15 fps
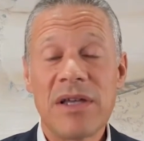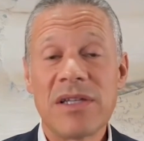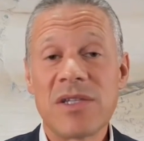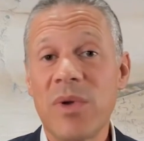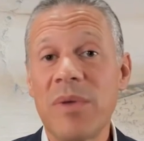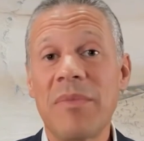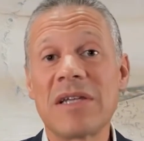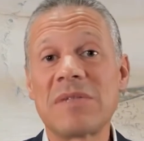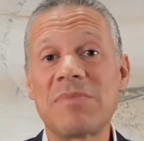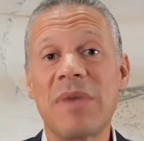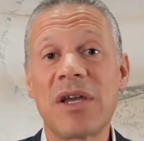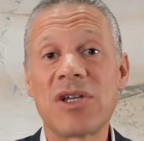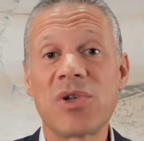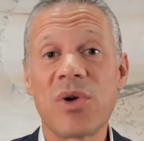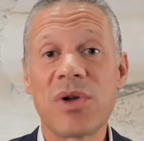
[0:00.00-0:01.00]
So we must
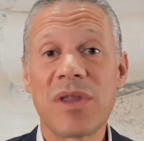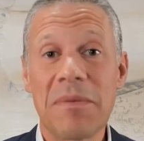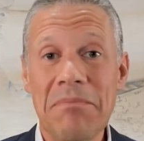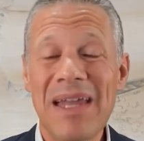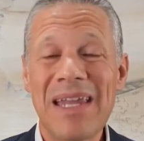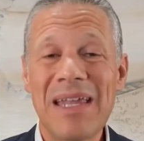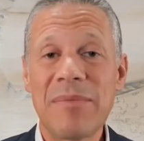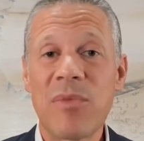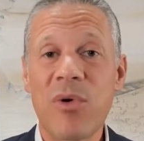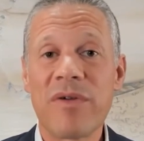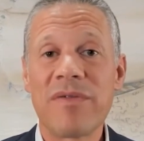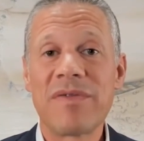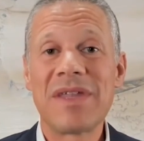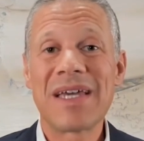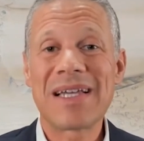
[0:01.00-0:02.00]
make sure that many more
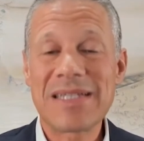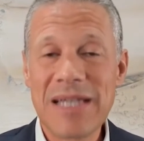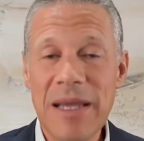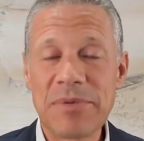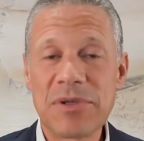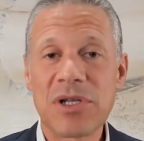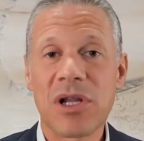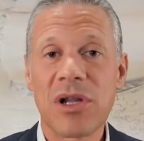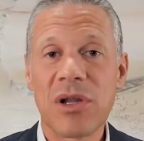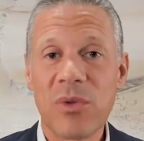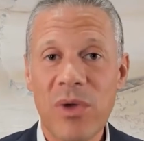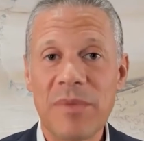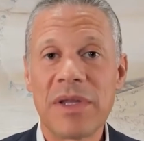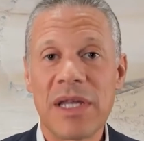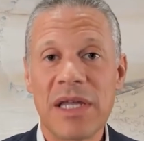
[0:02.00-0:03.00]
of the exceptional
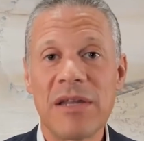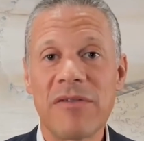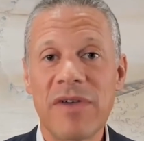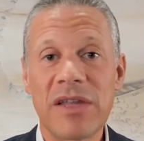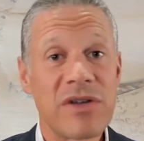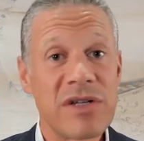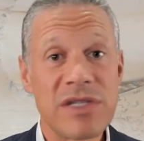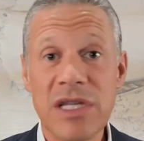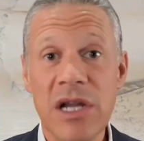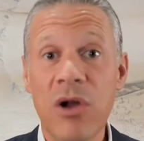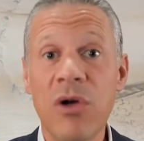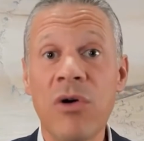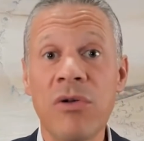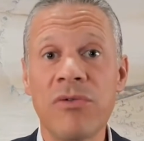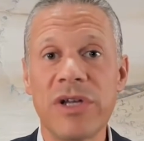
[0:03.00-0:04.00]
women innovators in our
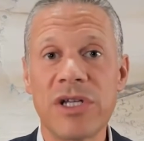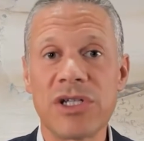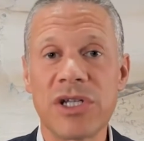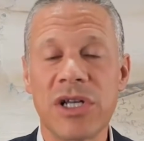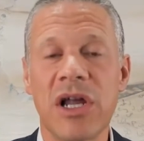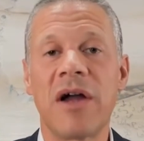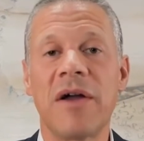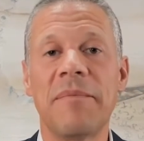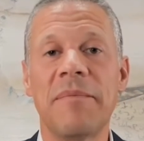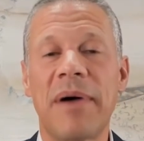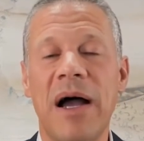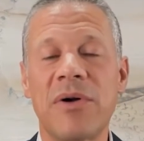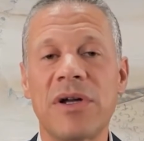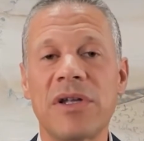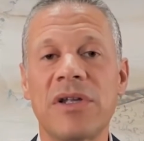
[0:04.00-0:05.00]
own region are
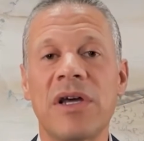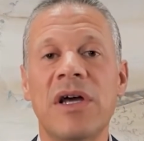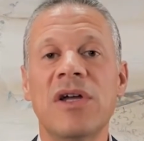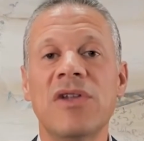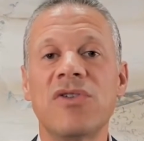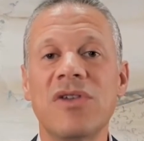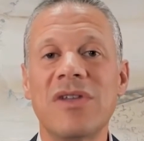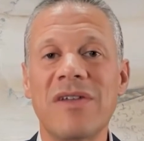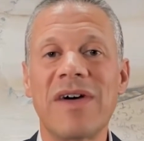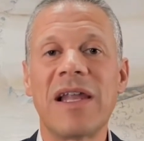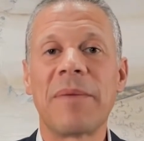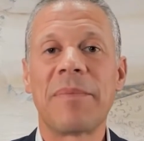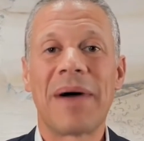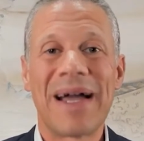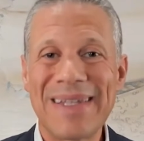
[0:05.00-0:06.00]
empowered to
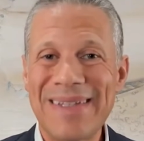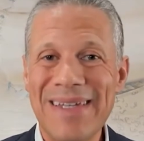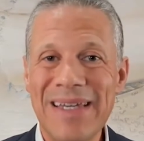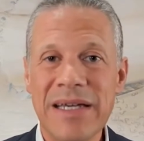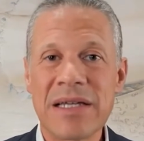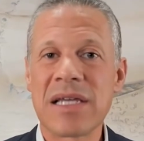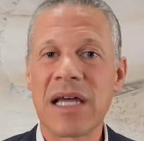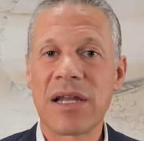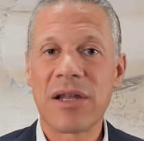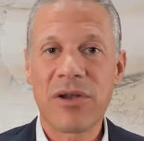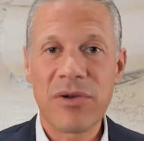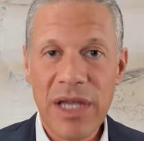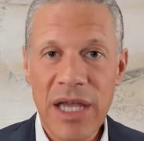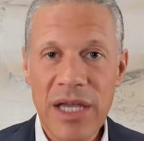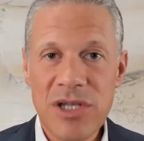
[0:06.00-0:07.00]
develop ideas and
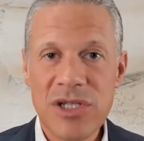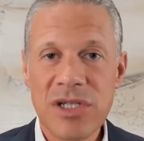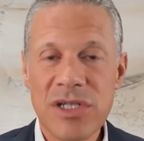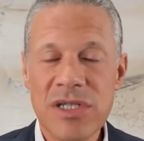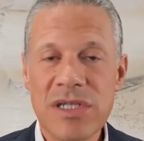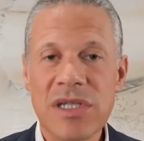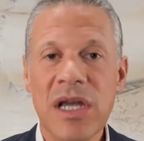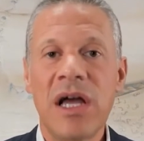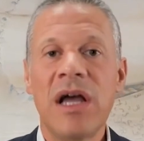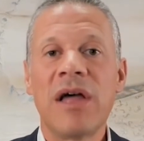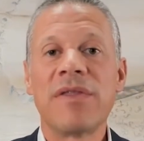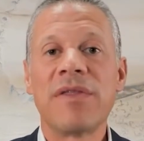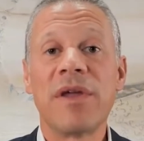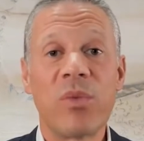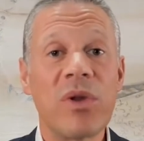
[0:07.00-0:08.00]
creations
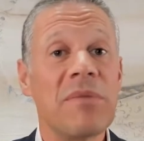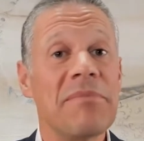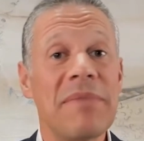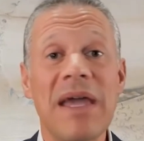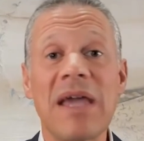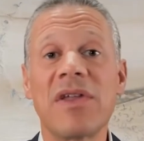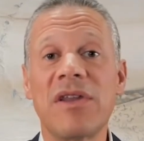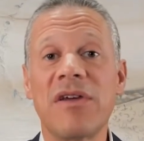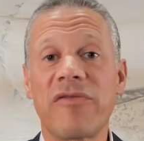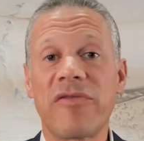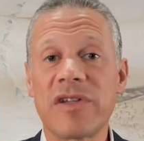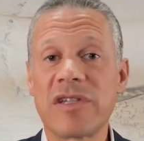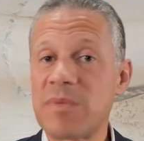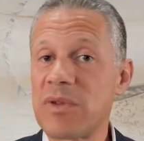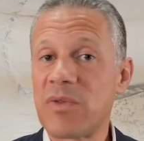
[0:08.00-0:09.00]
that will make the
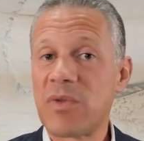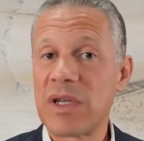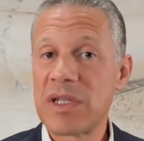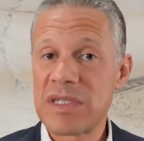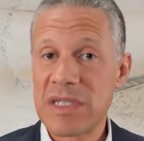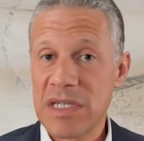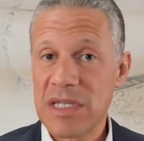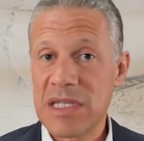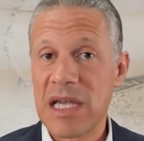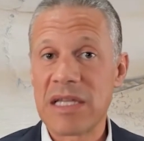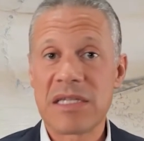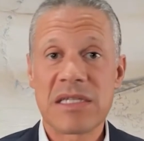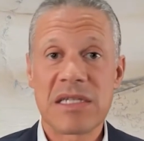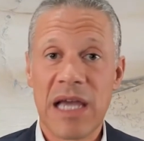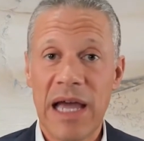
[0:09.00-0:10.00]
difference between
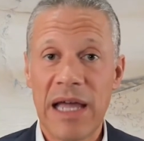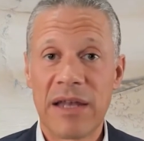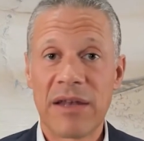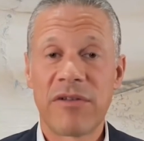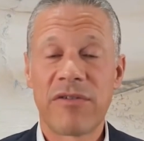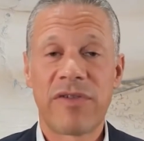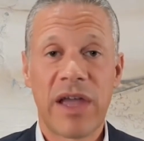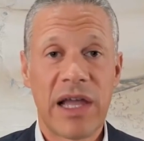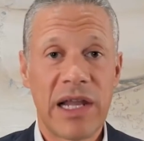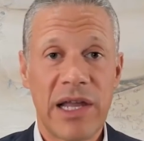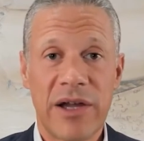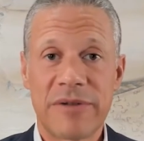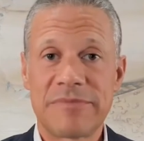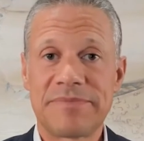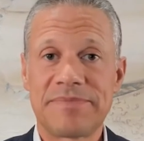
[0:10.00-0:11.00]
success and
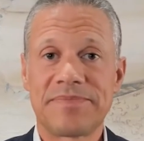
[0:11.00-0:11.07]
failure.